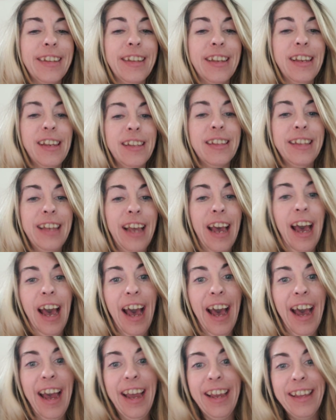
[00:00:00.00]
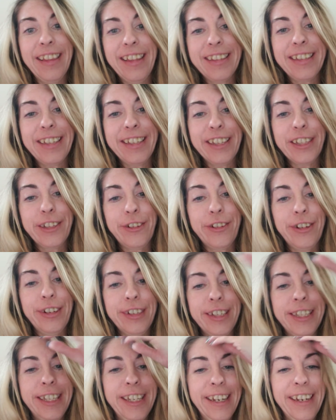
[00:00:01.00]
this is
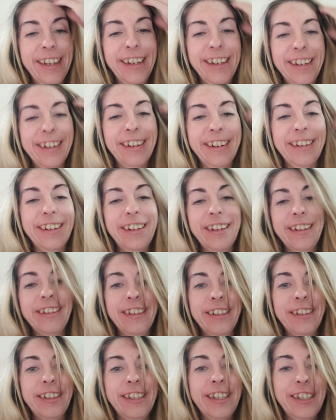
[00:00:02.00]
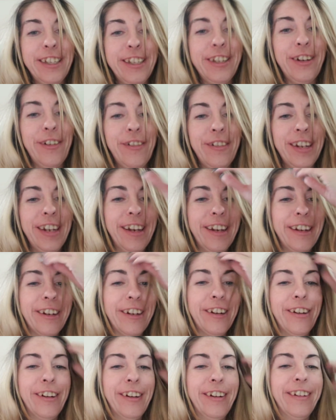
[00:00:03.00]
Christine, Dystonia
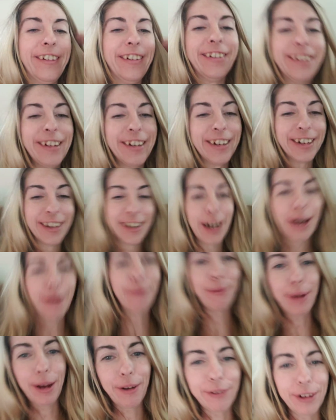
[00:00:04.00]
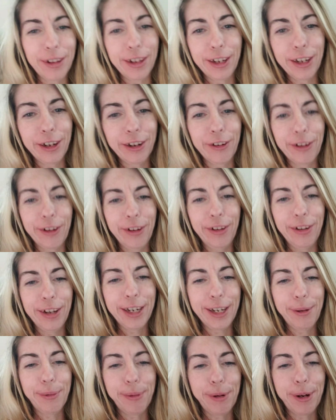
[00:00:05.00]
girl. I'm not really a girl
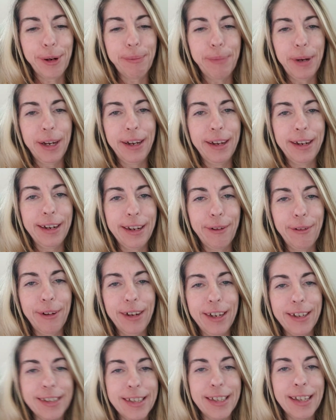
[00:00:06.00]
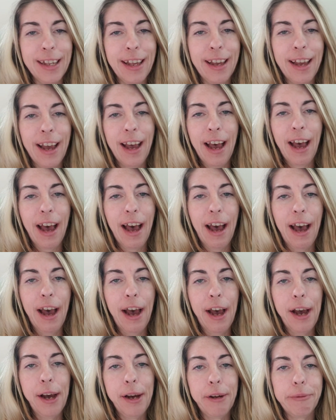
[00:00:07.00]
anymore, but anyways.
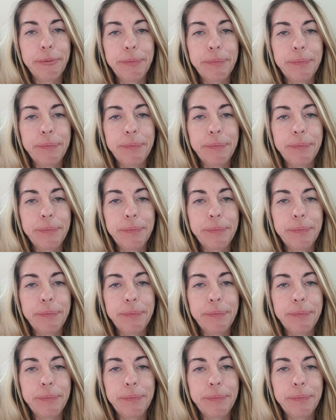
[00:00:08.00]
I